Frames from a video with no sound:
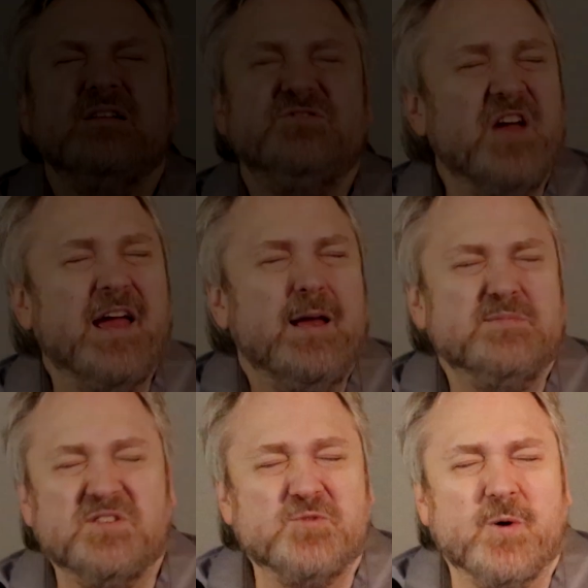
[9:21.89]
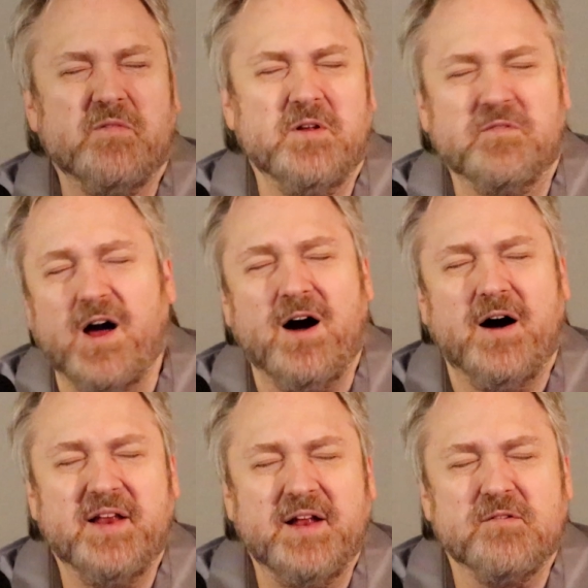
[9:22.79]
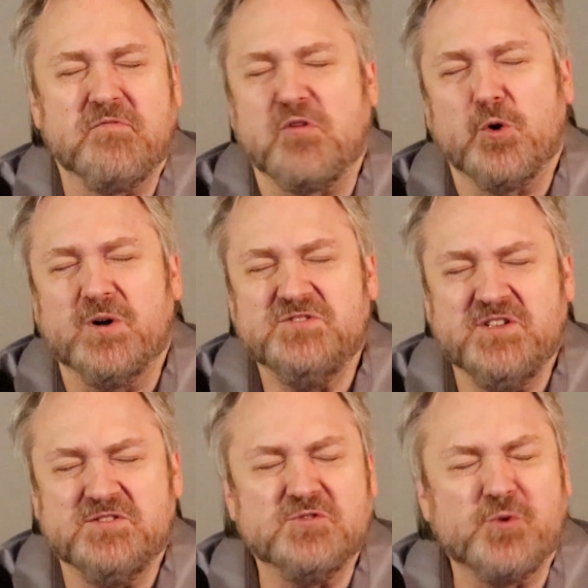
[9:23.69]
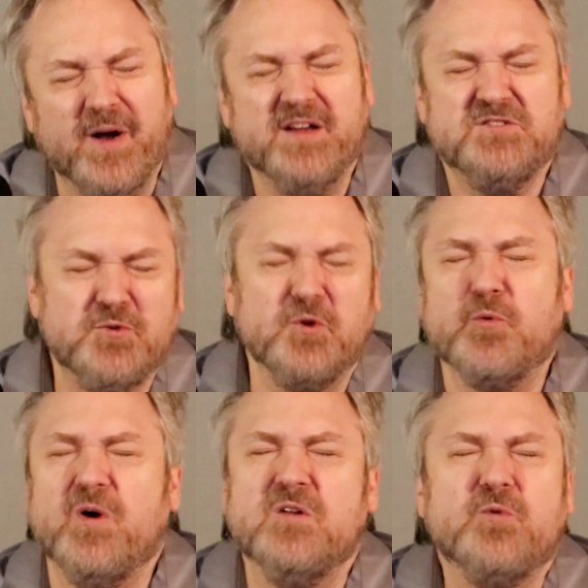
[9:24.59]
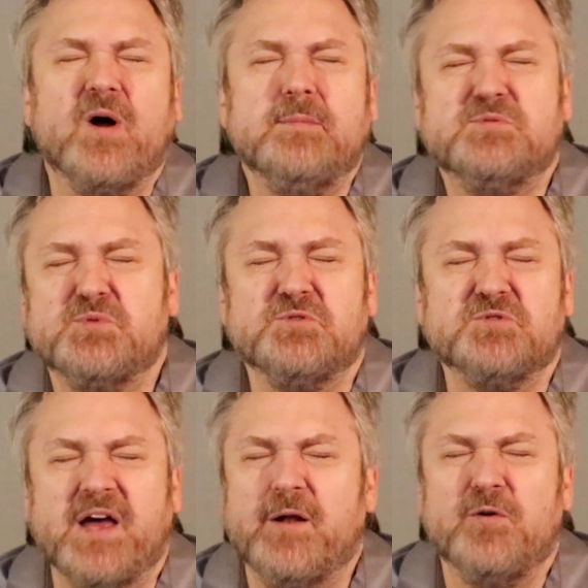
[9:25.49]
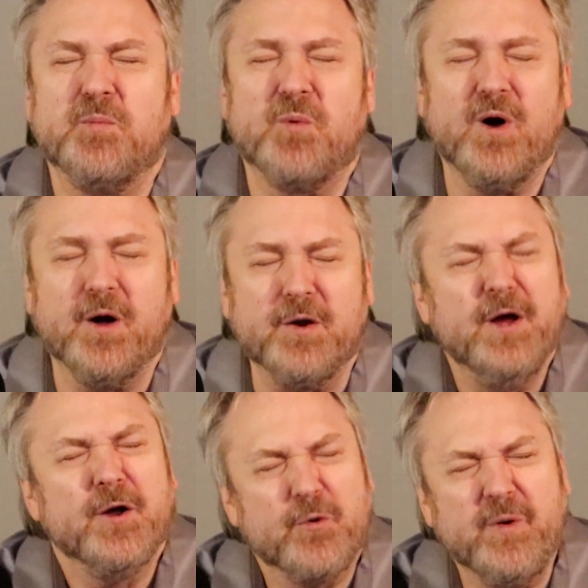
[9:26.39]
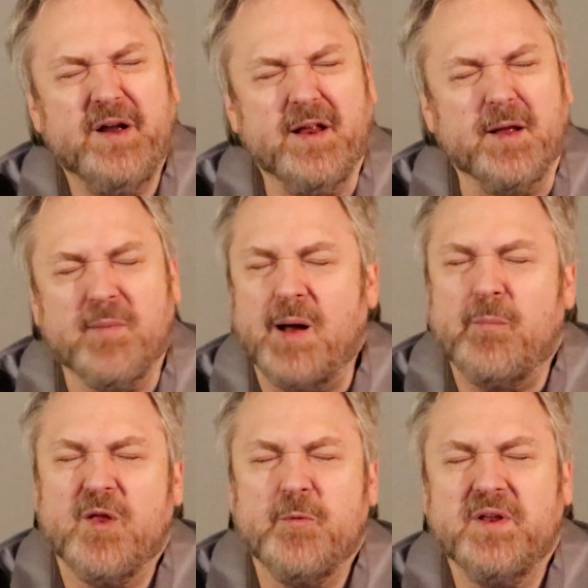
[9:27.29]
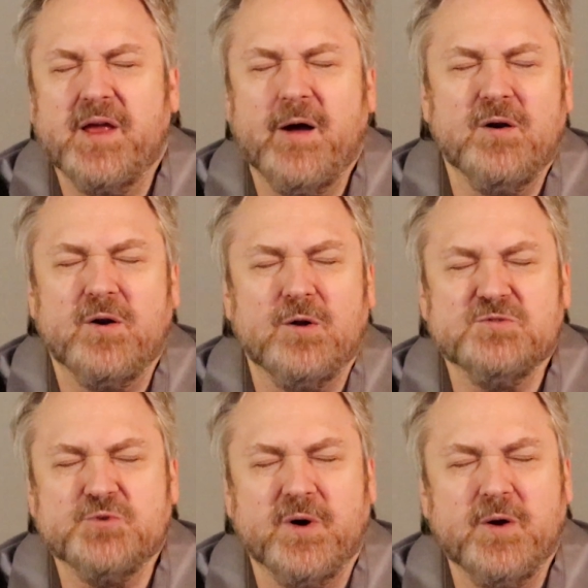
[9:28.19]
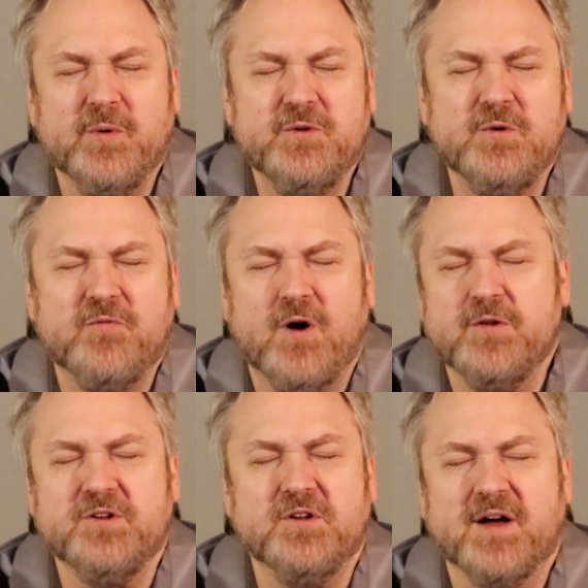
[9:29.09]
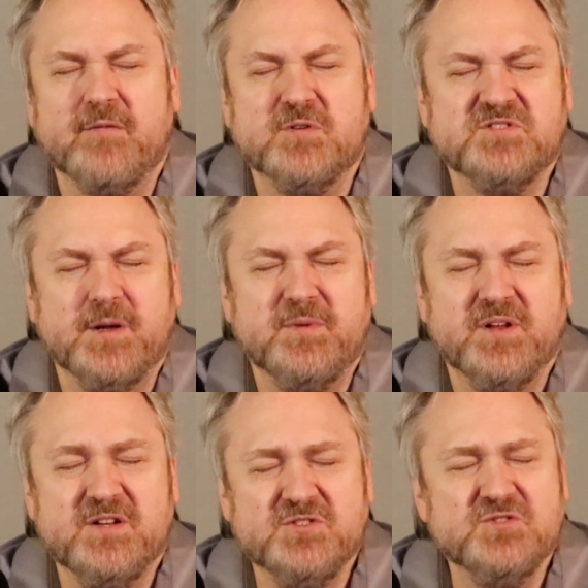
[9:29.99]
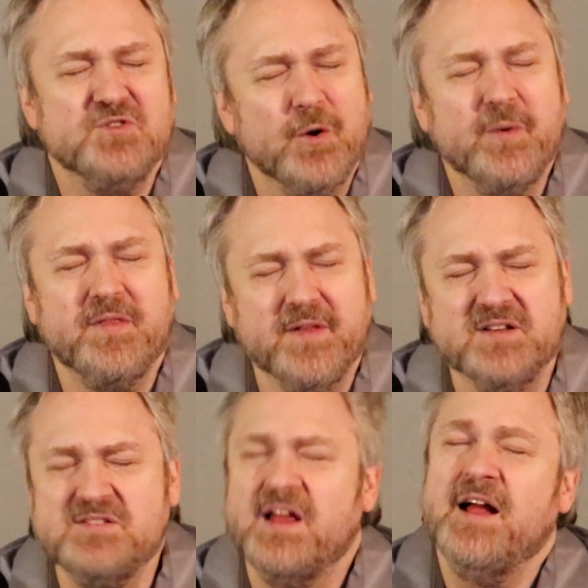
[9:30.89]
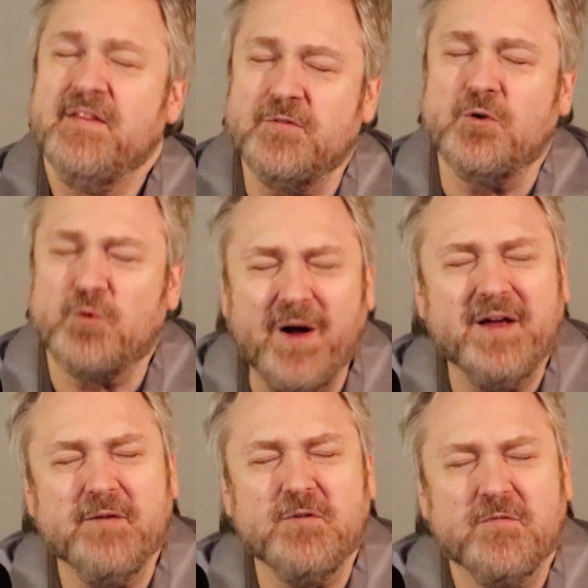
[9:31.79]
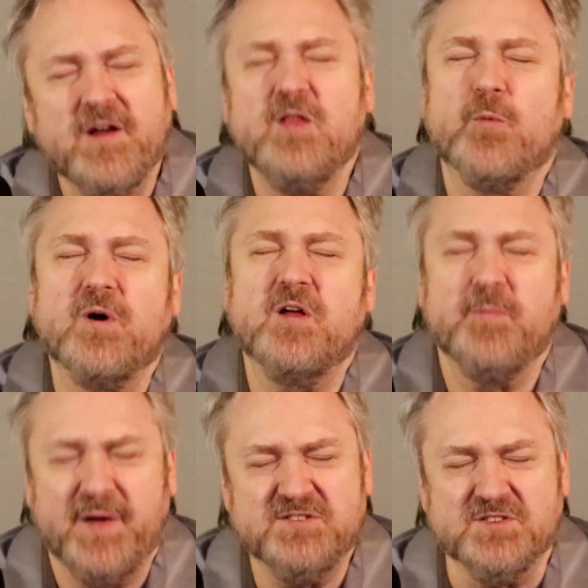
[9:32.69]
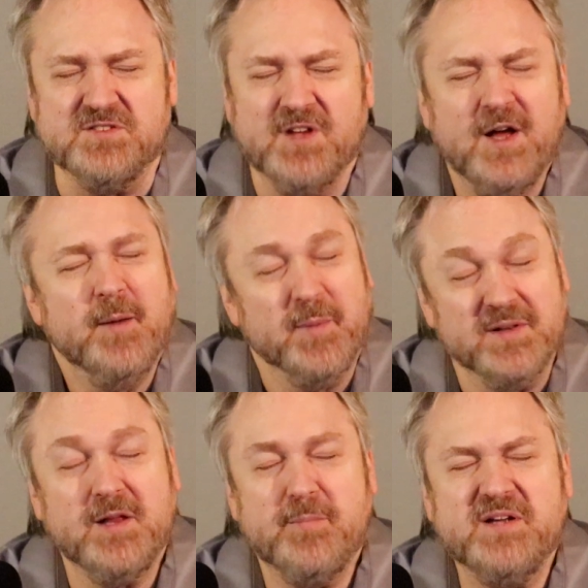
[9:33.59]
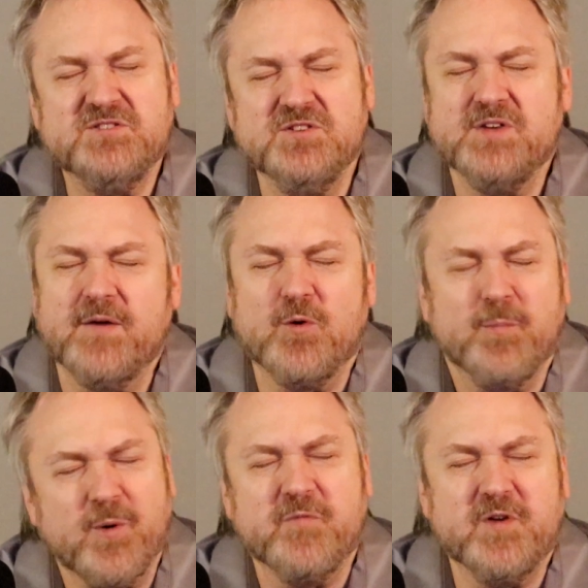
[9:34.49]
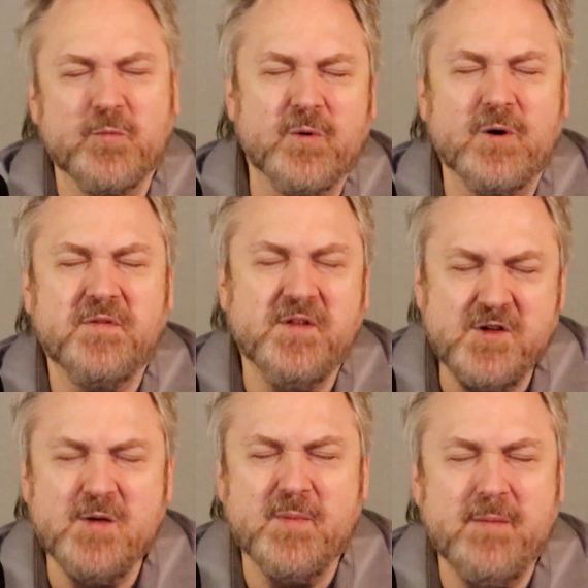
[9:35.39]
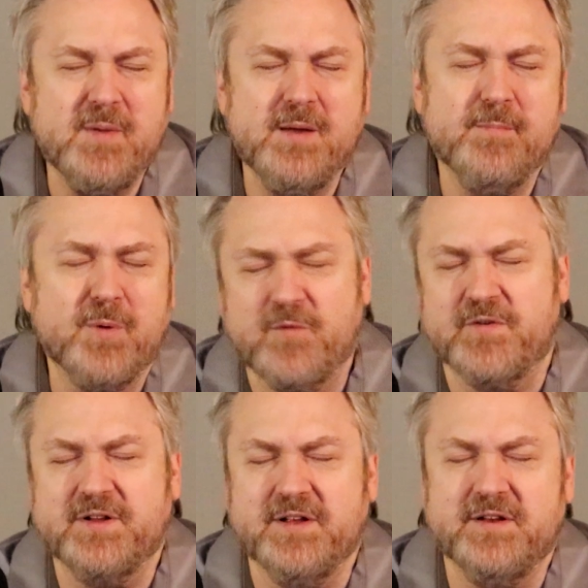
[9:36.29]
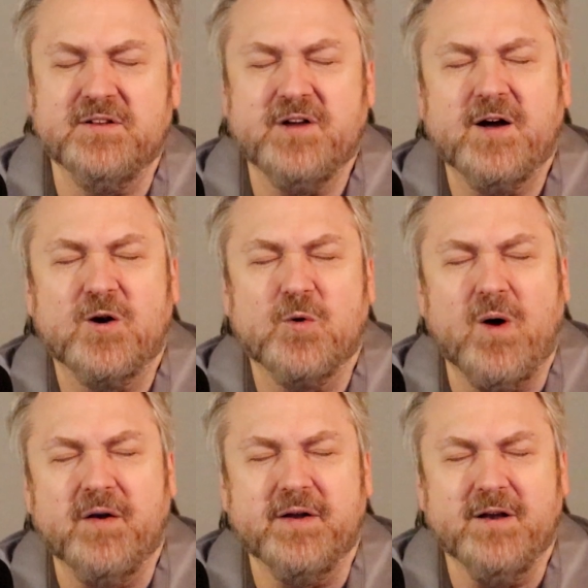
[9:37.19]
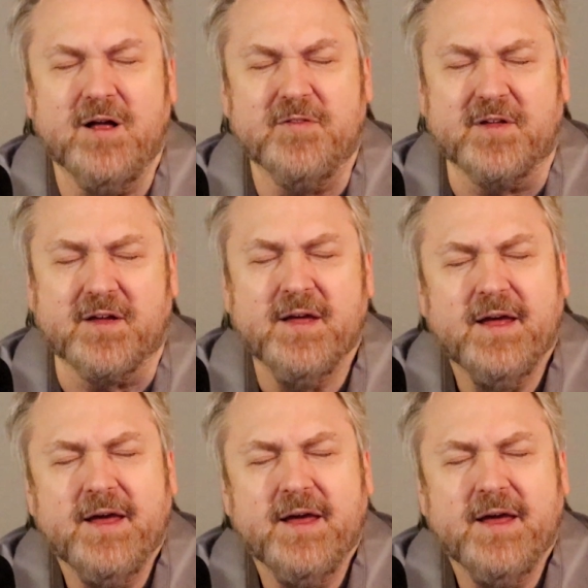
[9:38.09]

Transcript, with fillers: James, a servant of God and of the Lord Jesus Christ, to the twelve tribes which are scattered abroad, greeting. My brethren, count it all joy when you fall into divers temptations, knowing this, that the trying of your faith worketh patience. But let patience have her perfect work, that ye may be perfect and entire, wanting nothing.